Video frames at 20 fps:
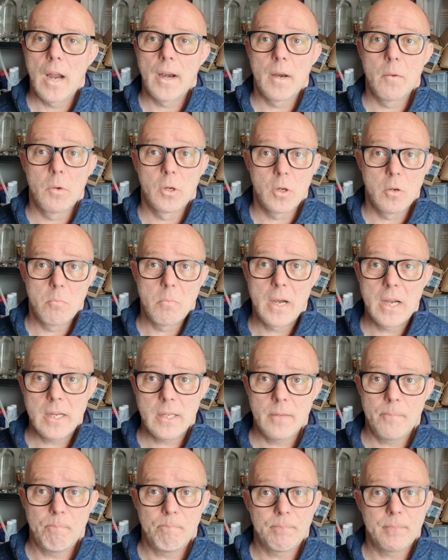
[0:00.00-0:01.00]
and then we'll come
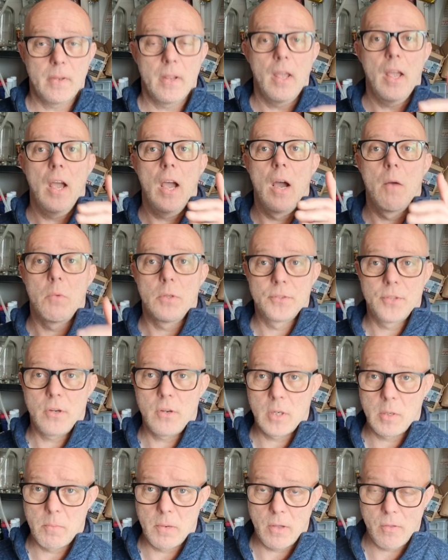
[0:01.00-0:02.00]
back and we'll
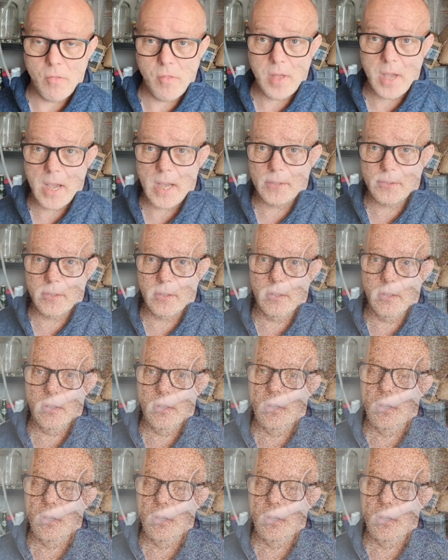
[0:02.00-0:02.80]
talk about that